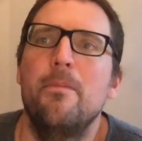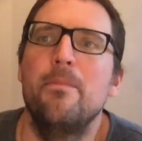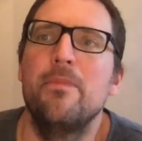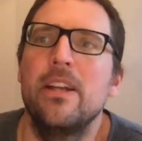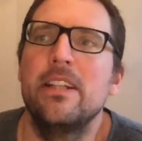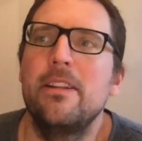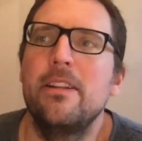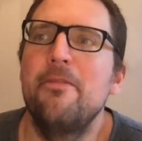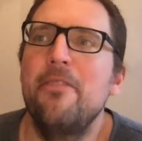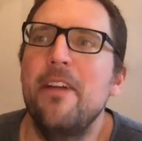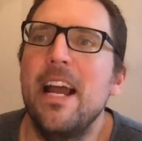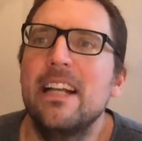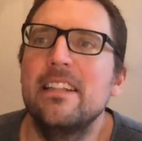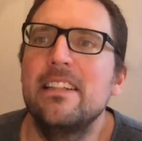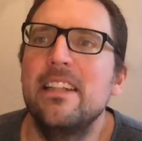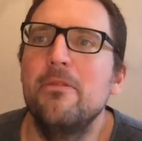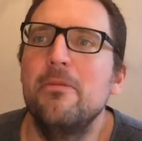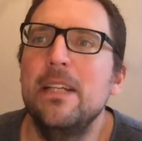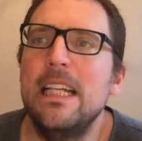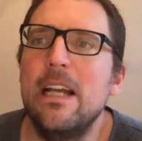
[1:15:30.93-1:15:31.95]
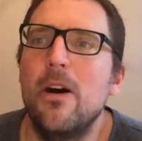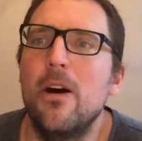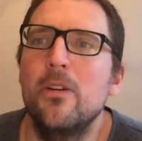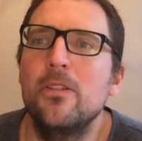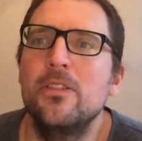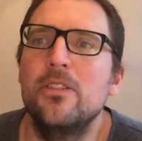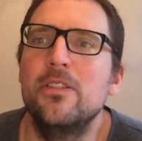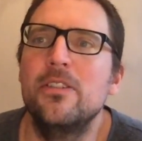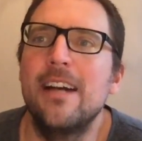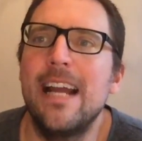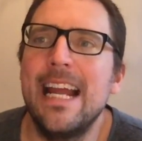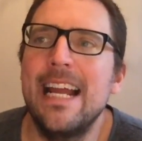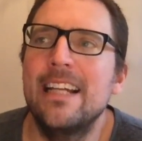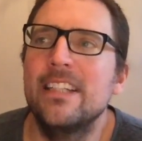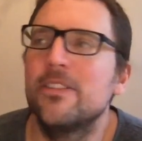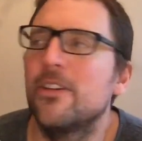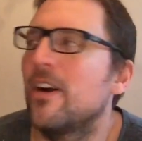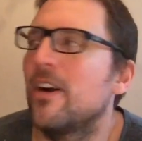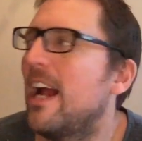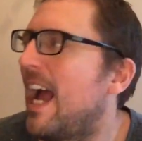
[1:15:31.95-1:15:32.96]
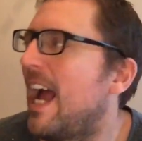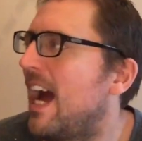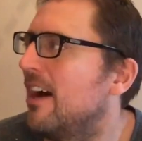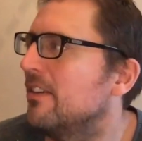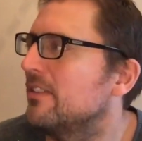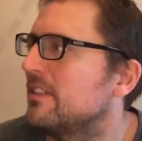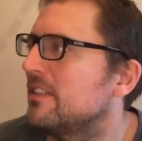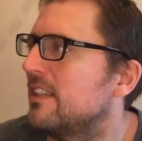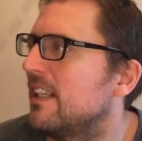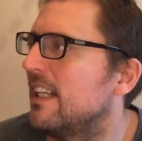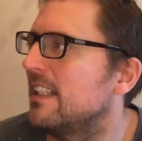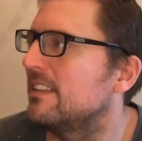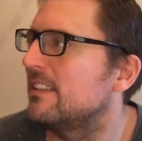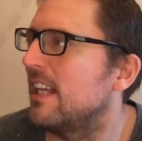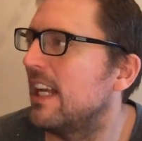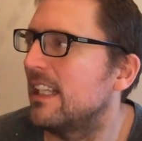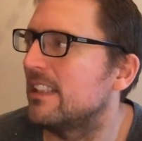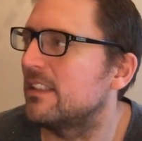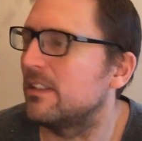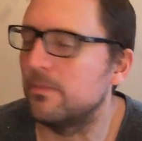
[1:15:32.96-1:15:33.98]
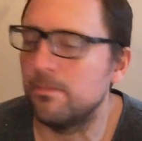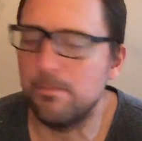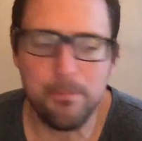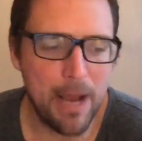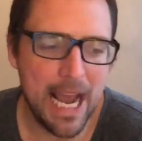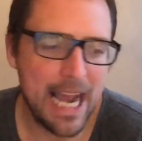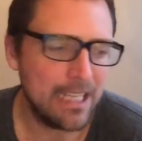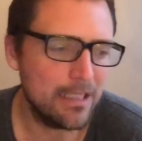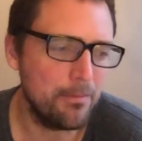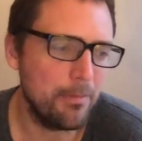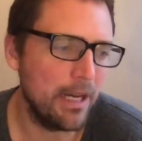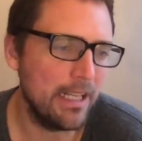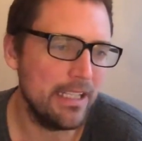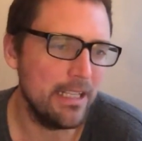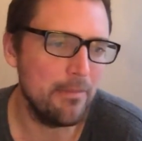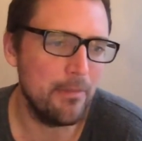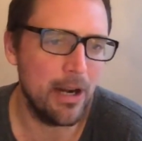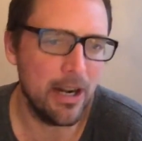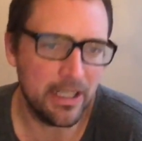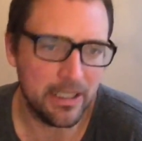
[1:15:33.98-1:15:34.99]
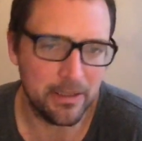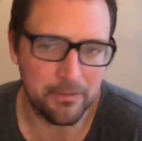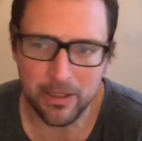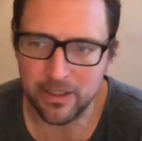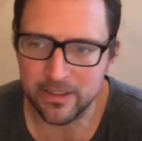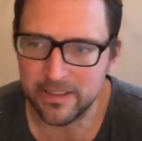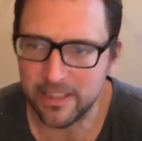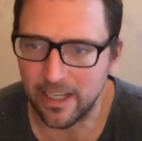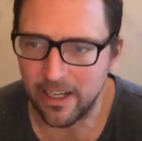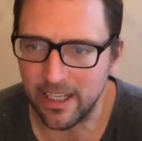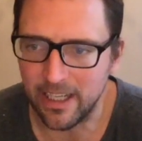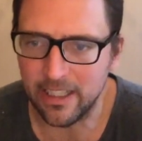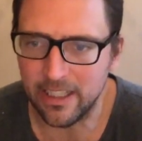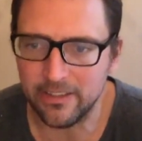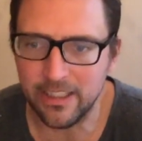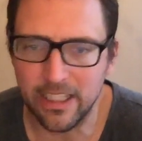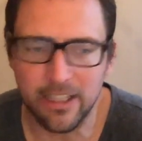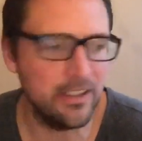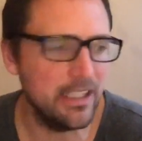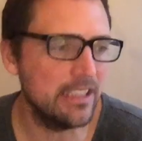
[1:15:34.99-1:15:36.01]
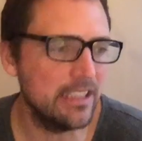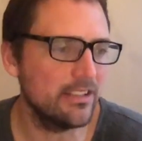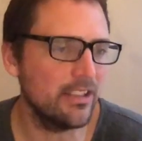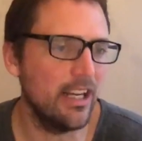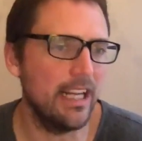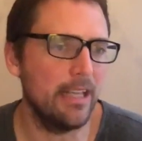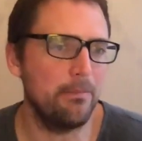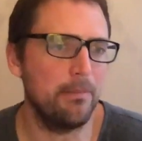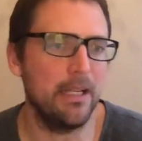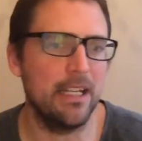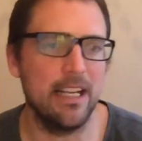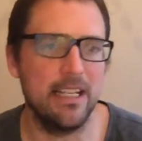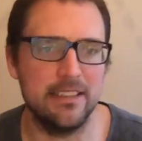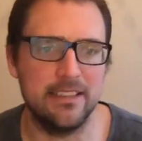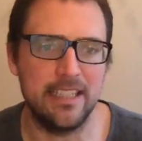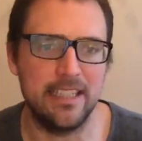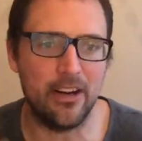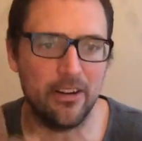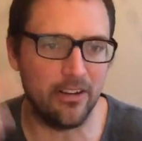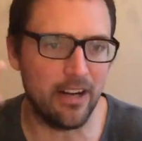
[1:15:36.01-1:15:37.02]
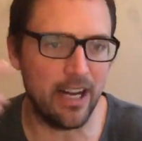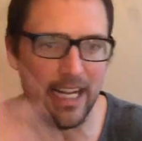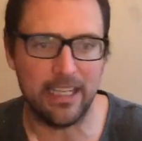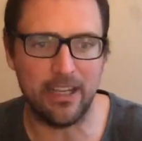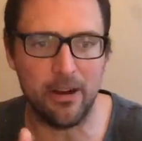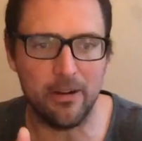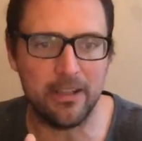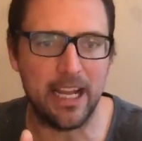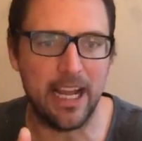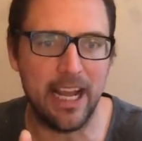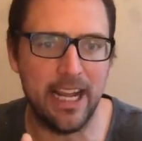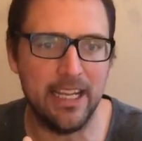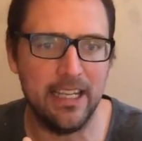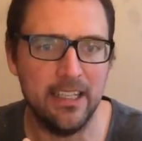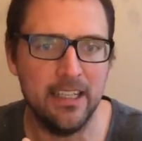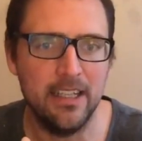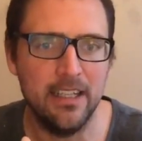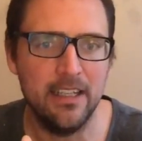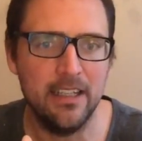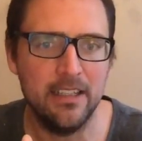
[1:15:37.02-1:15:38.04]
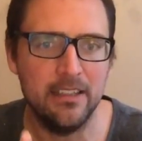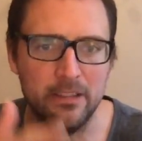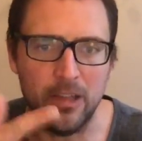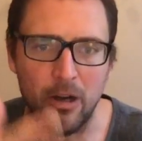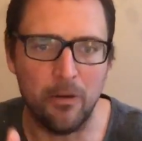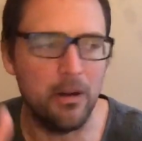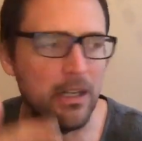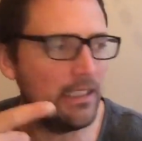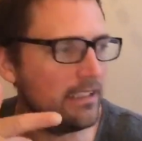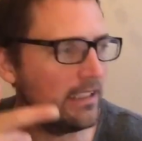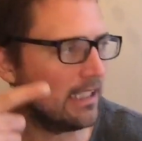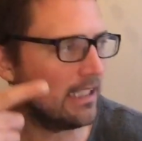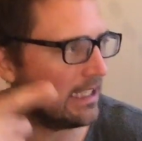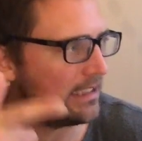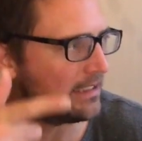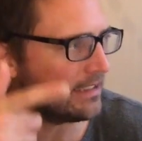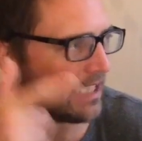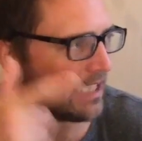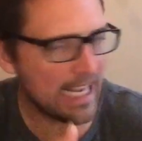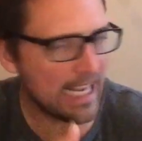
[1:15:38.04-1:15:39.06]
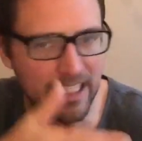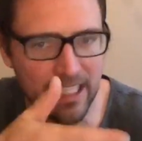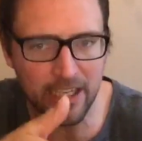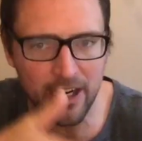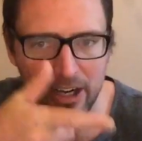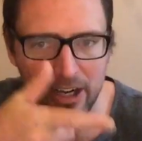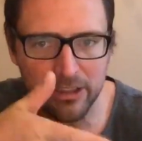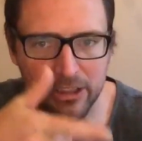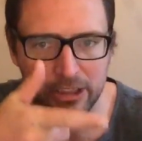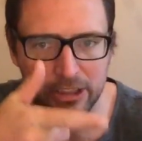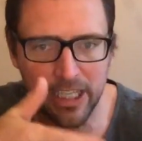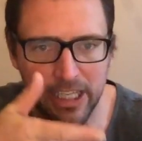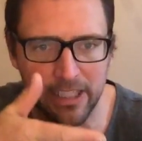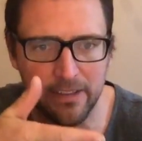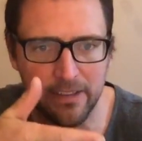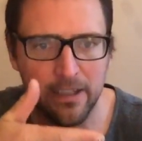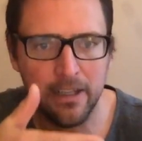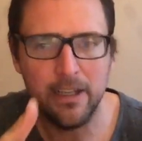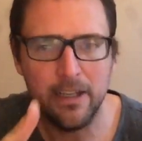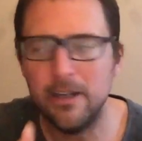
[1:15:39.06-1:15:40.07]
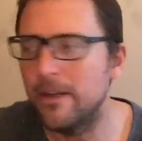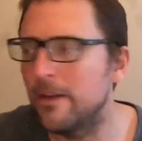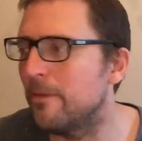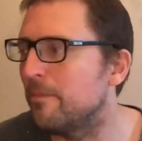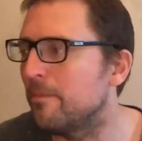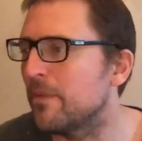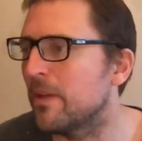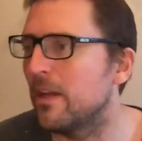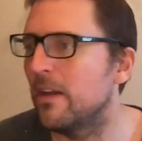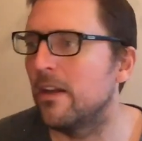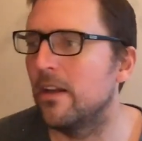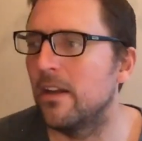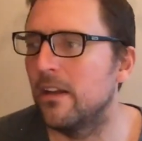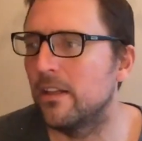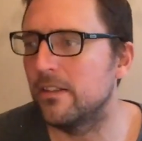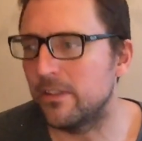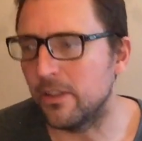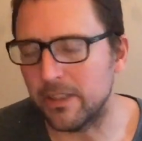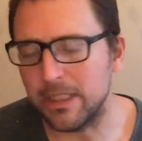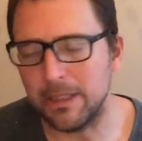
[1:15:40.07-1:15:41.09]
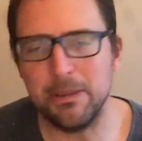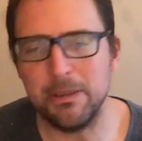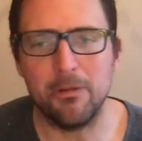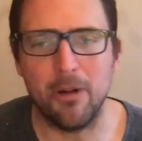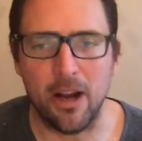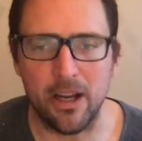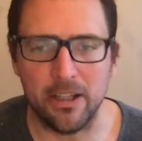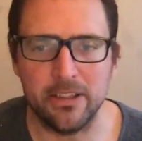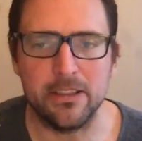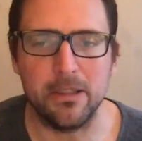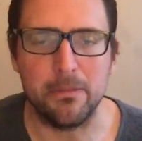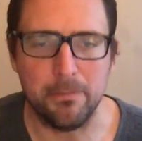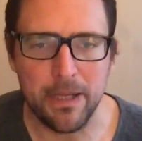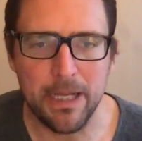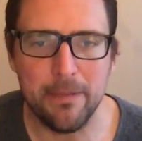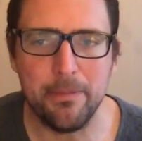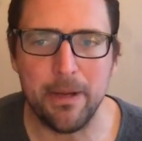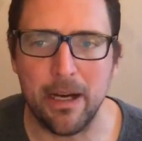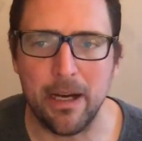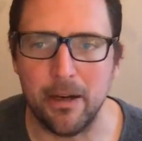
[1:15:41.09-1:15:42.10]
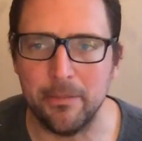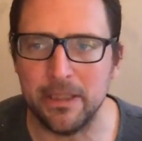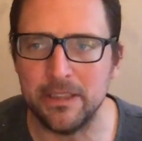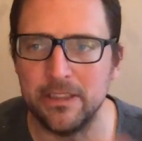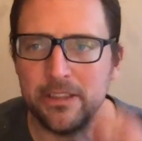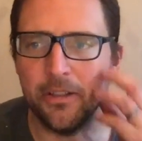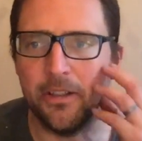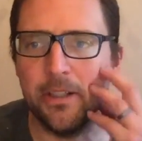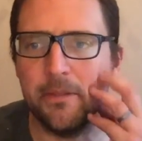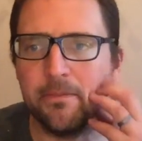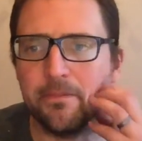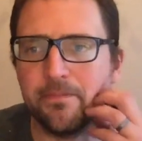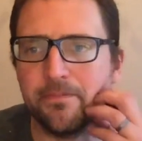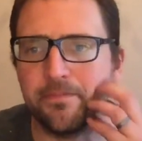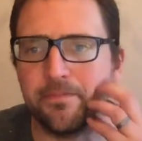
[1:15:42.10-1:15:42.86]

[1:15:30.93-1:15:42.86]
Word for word: Like the fact that we own land or a house, it's it's backed by the American military. It literally is like because they're like, okay, no one is taking our shit. Don't get me wrong, there's a pimp element to it.